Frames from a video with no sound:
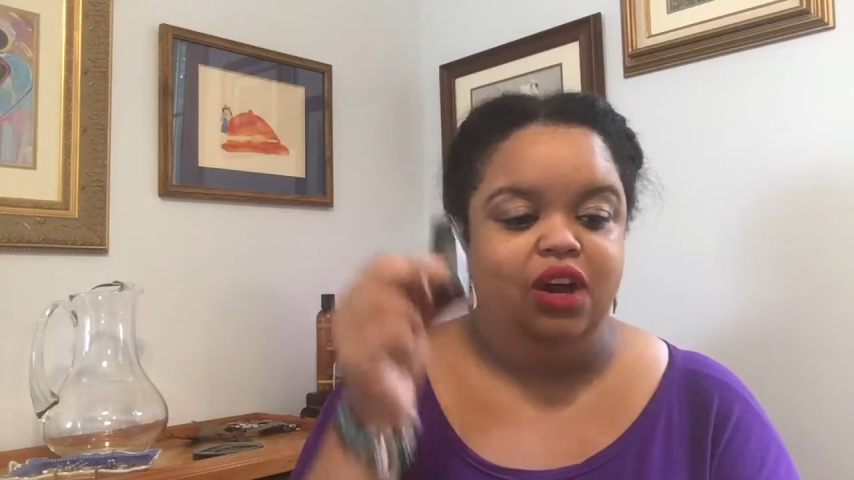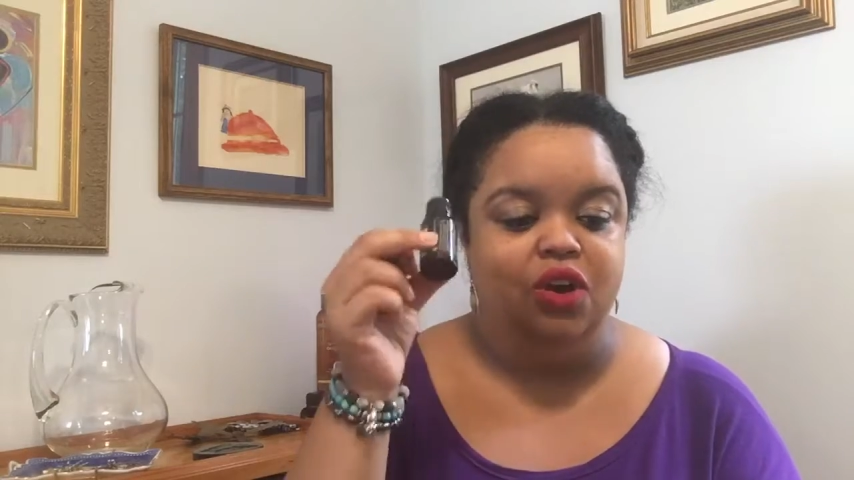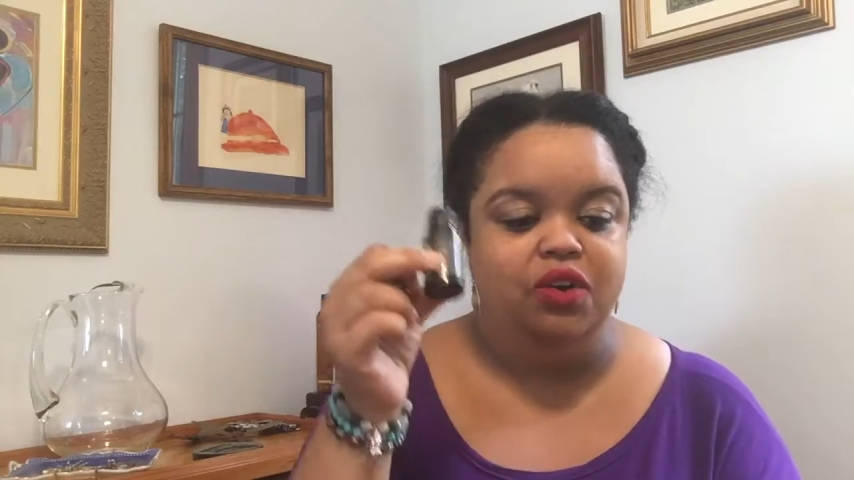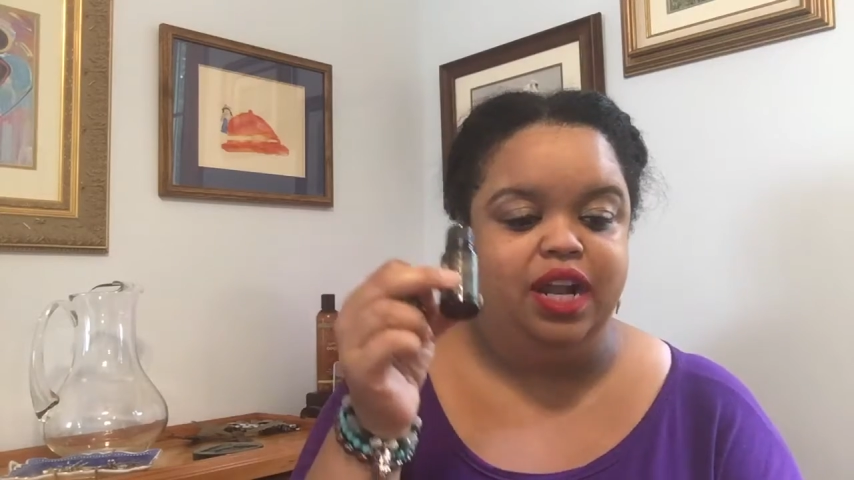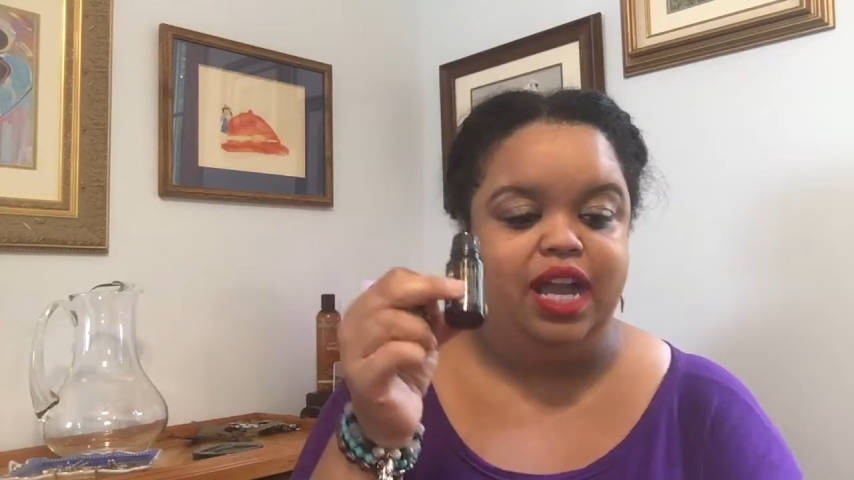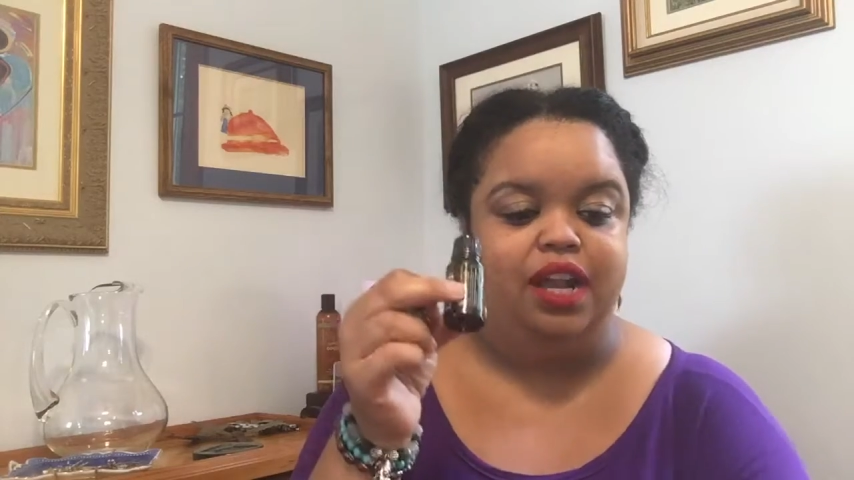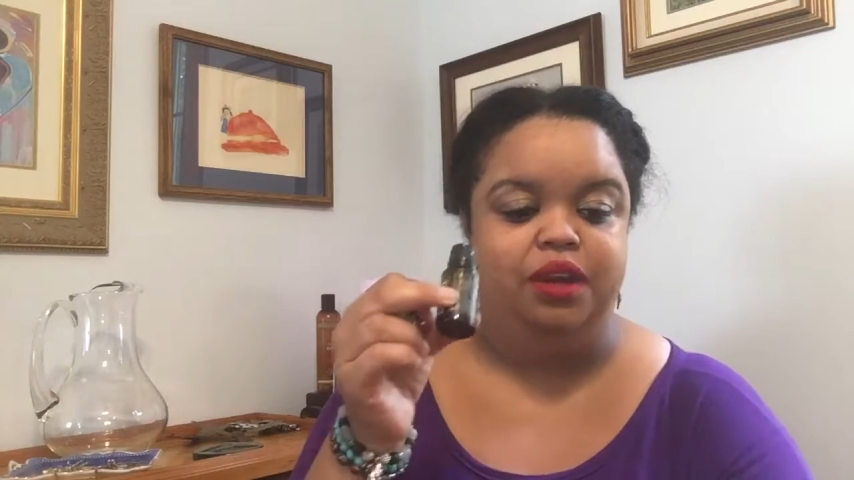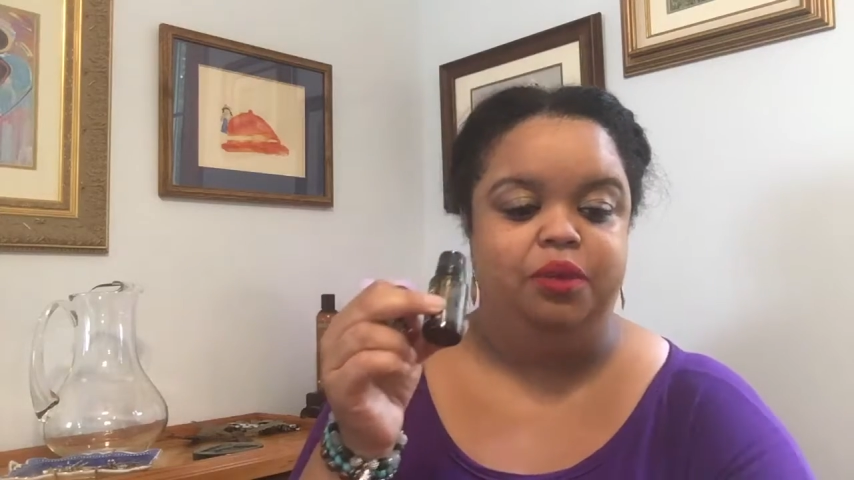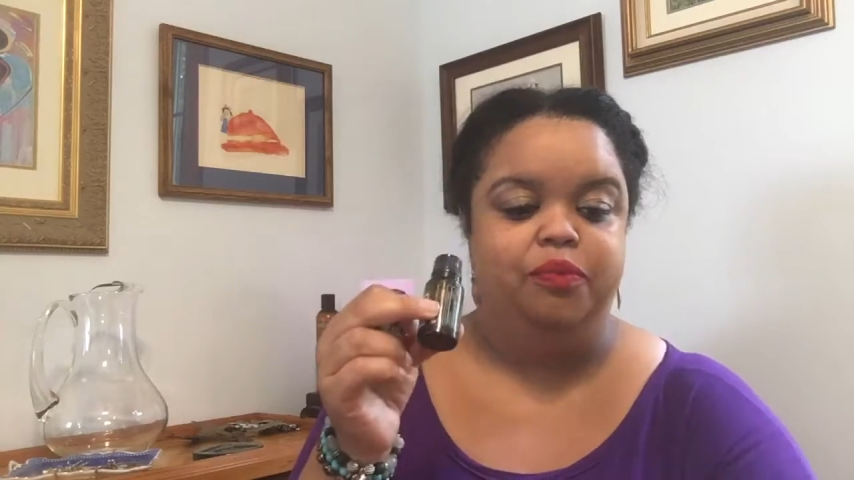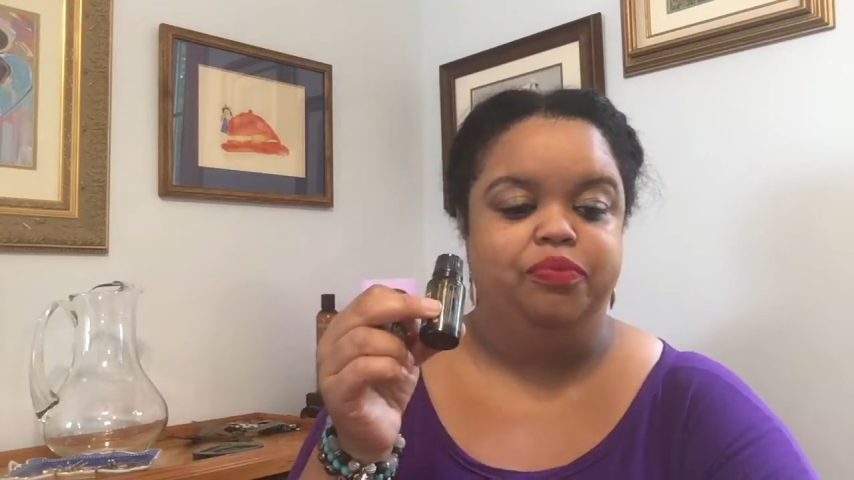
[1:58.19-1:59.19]

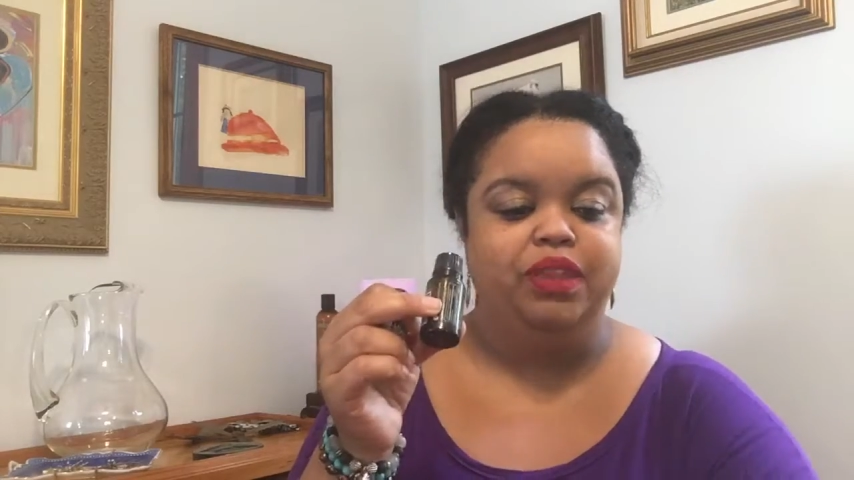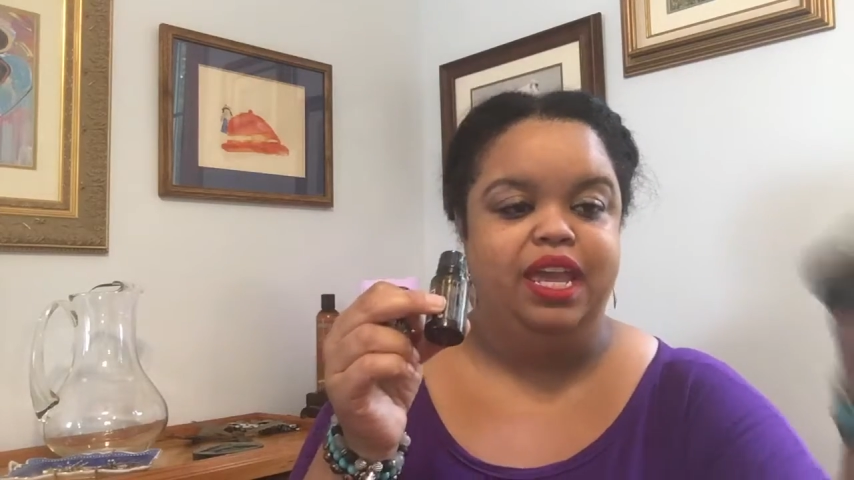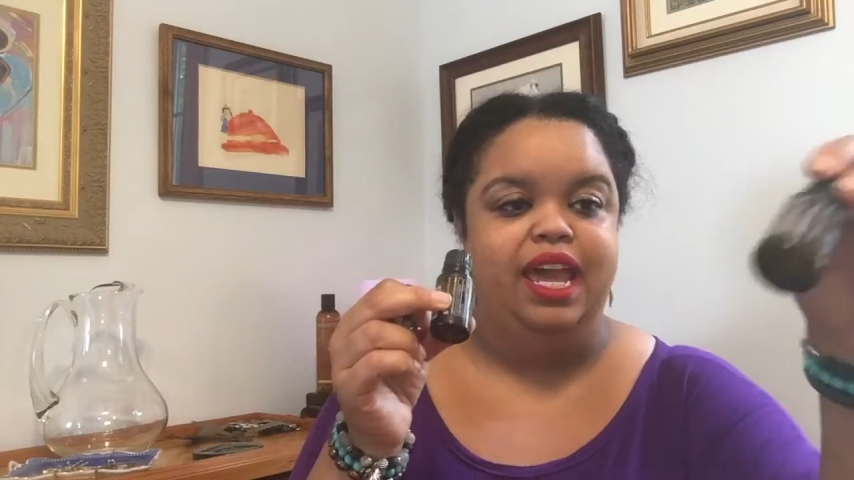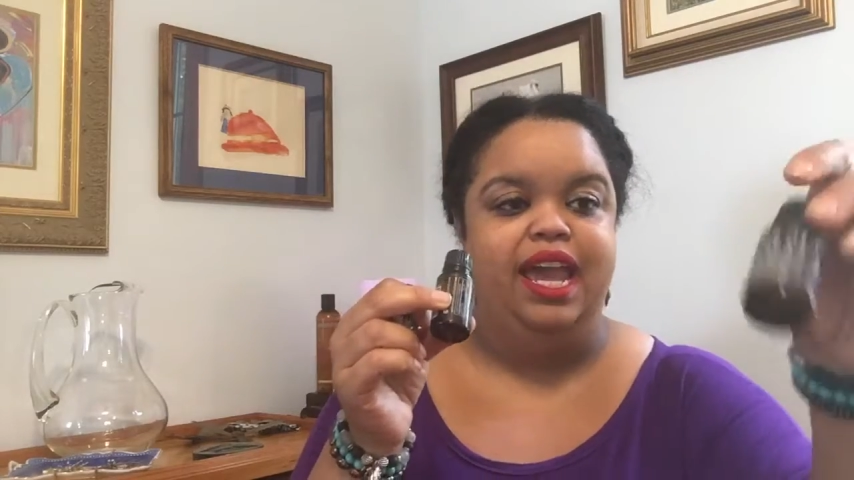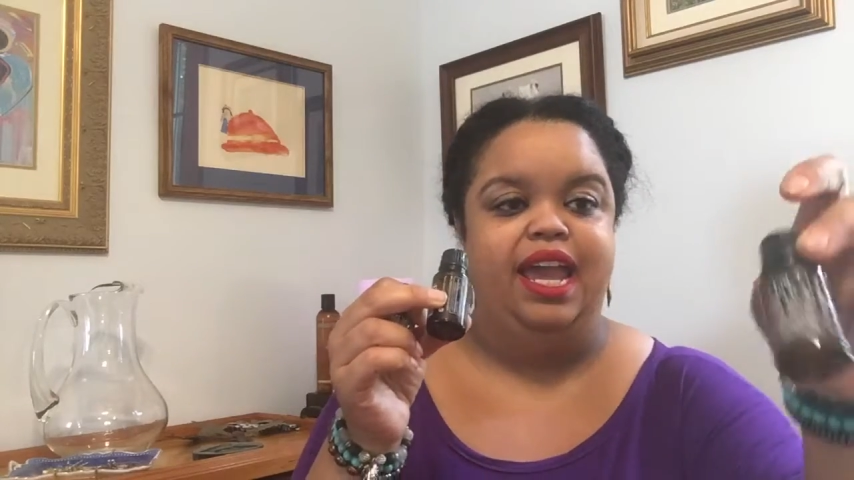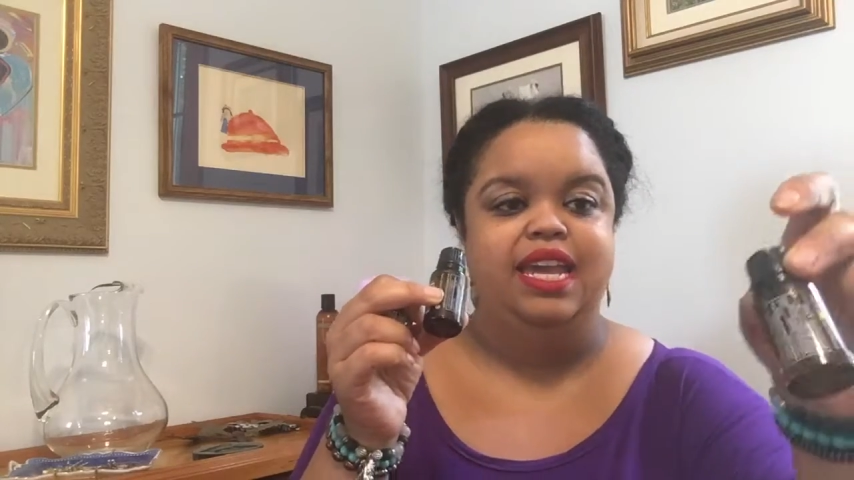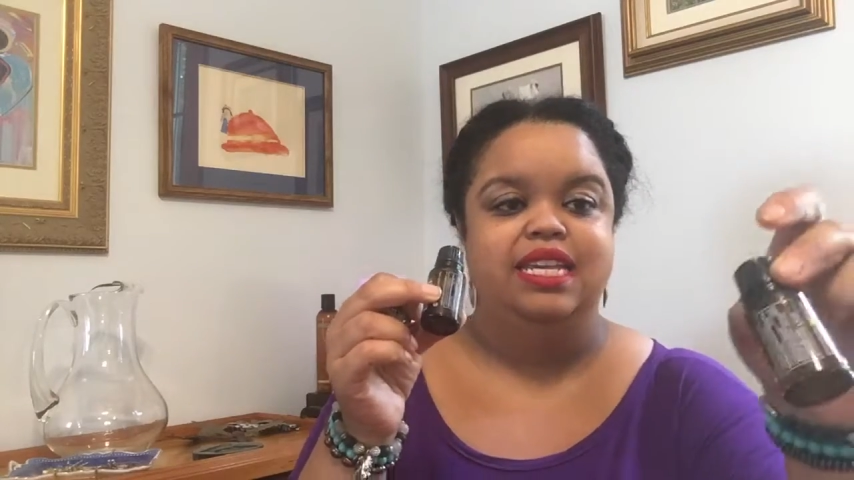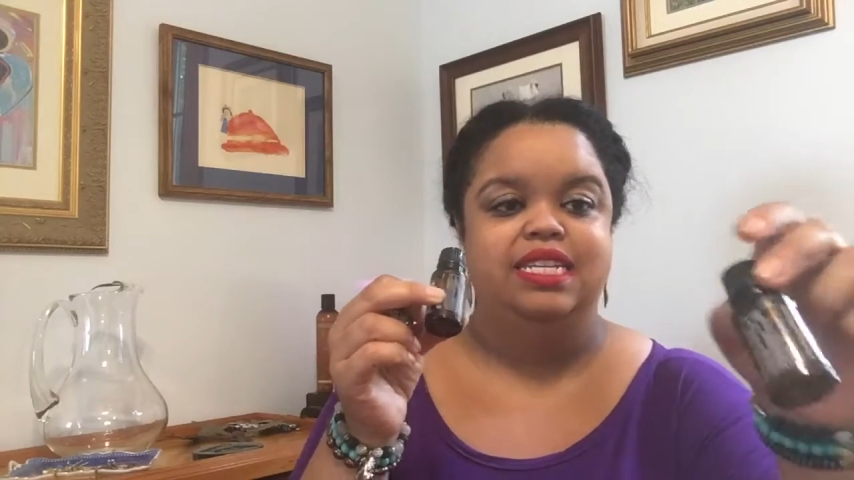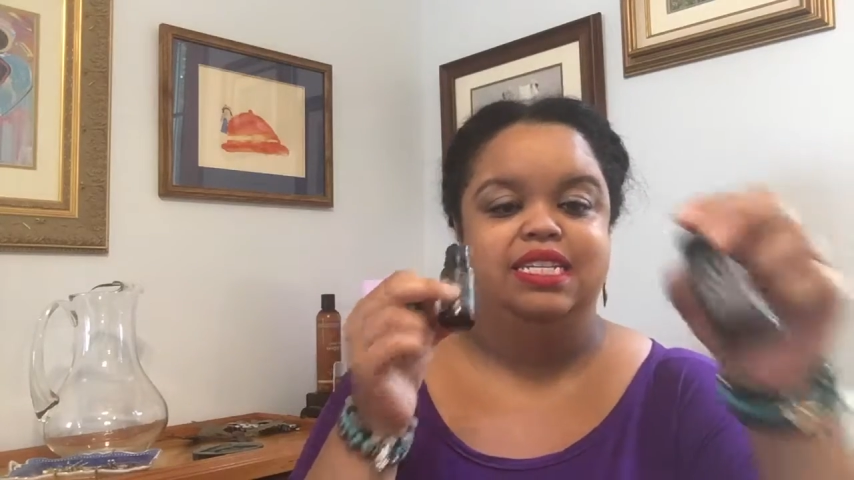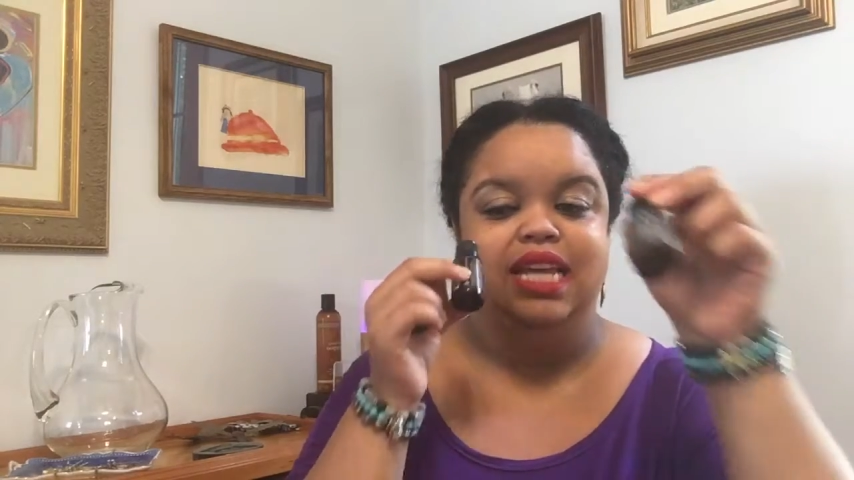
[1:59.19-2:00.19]
oregano,
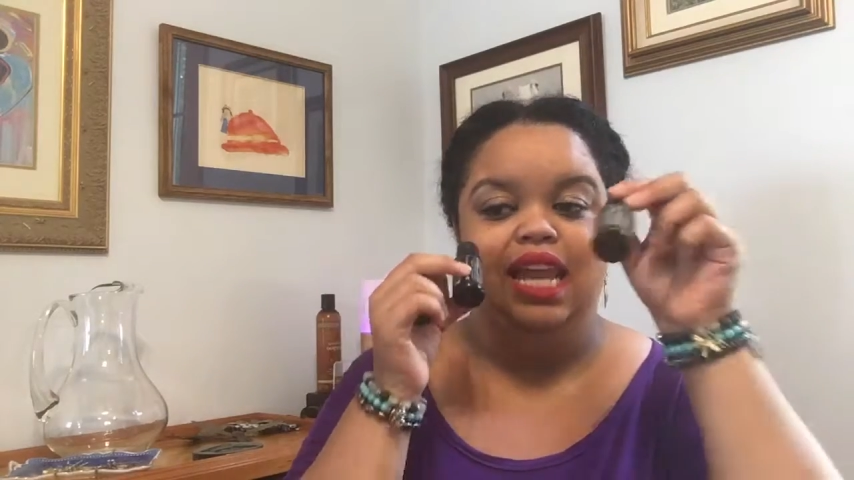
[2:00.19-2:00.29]
and